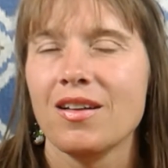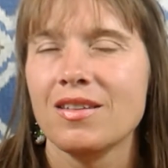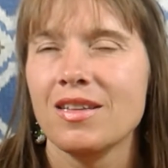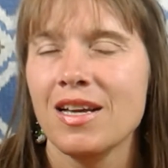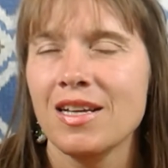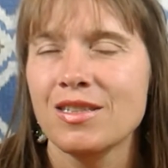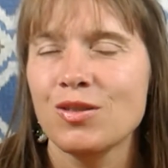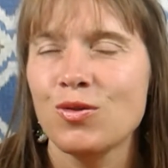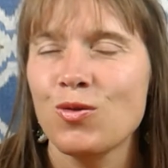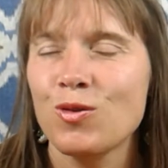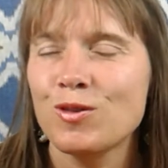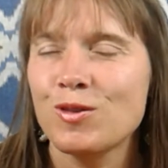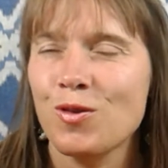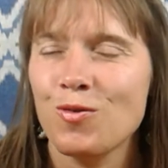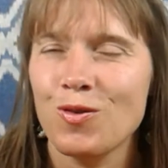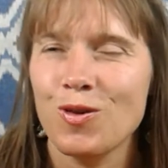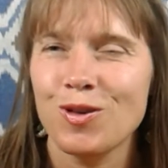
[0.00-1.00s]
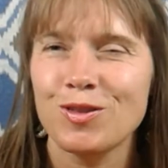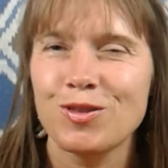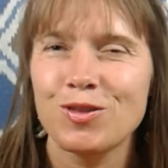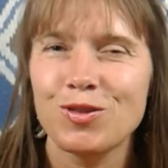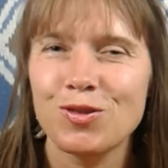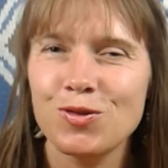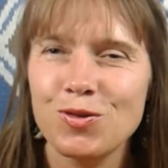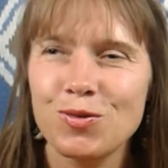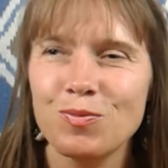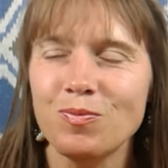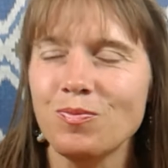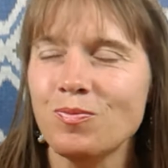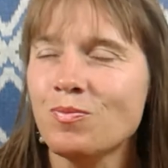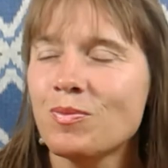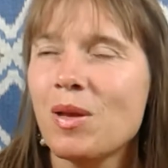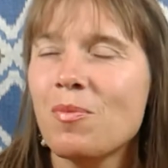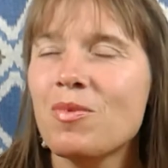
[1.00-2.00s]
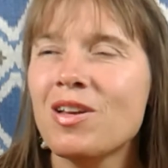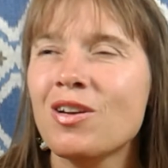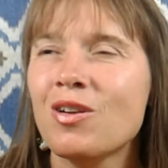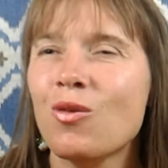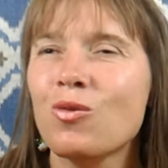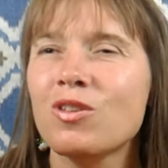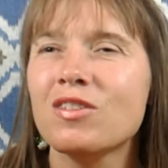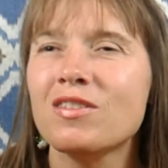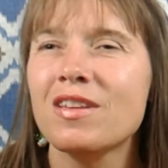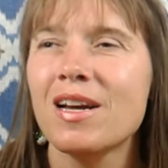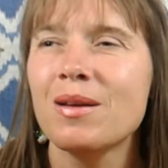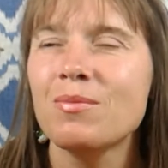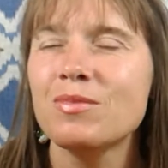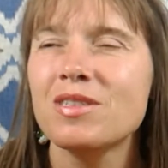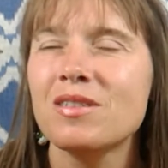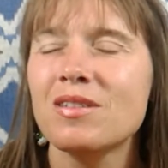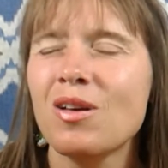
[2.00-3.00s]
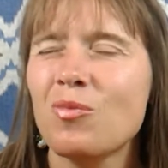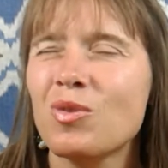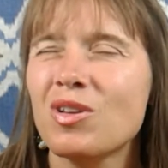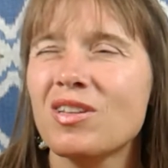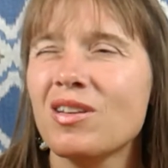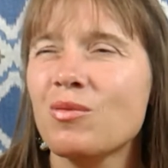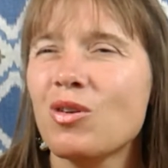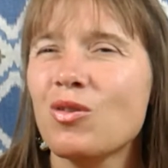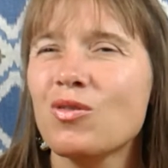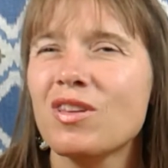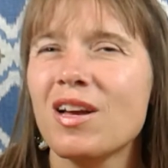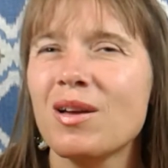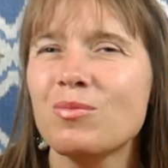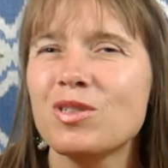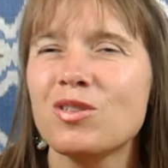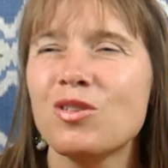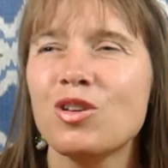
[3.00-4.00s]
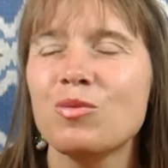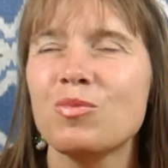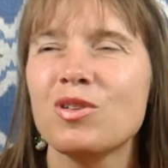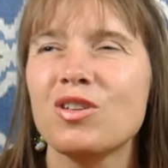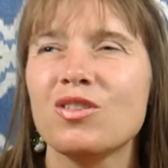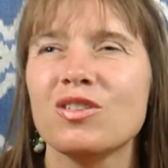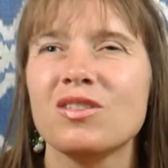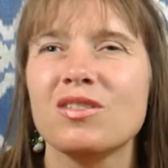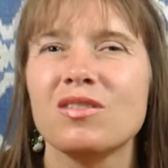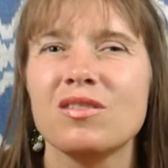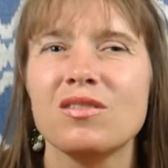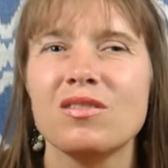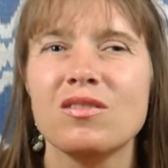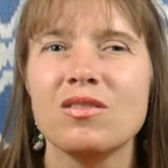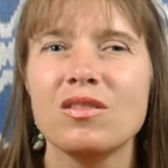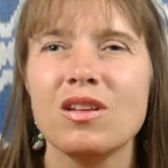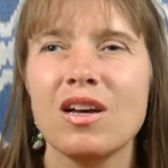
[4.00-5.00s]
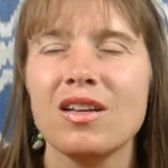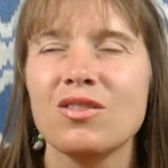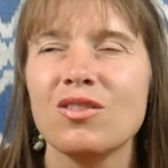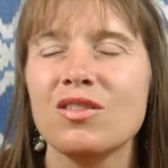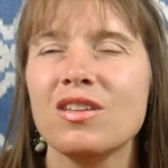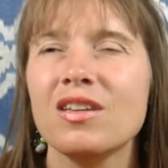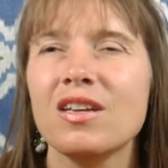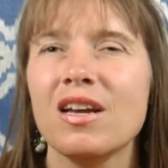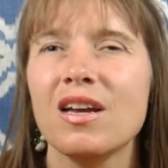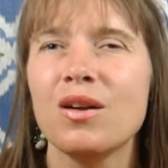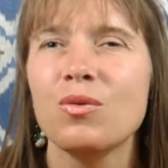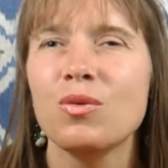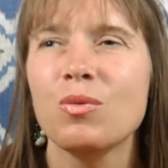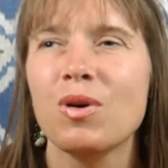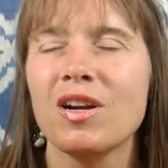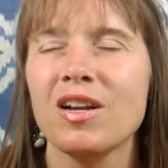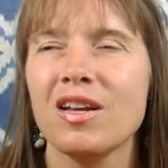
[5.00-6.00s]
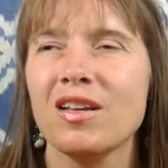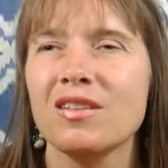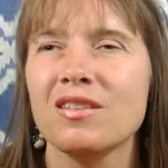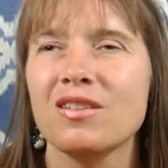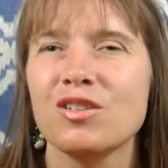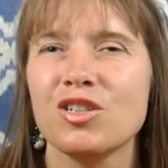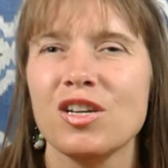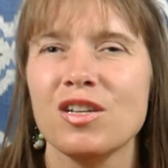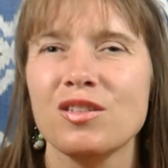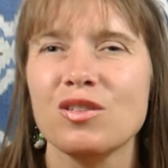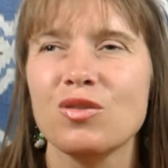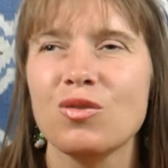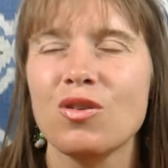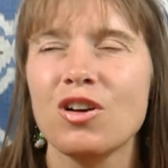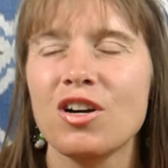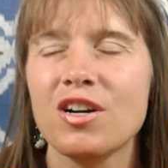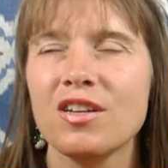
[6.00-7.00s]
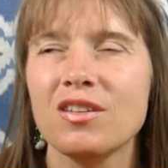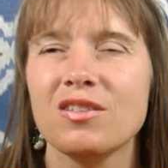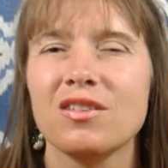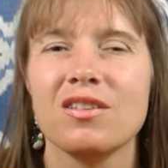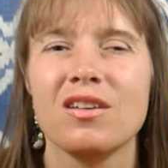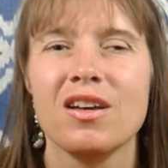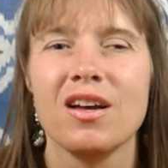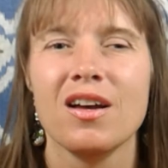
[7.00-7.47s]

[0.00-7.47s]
That's also not true. Maybe in old times, no, but in old times not, because I don't think everyone had the chance to learn it.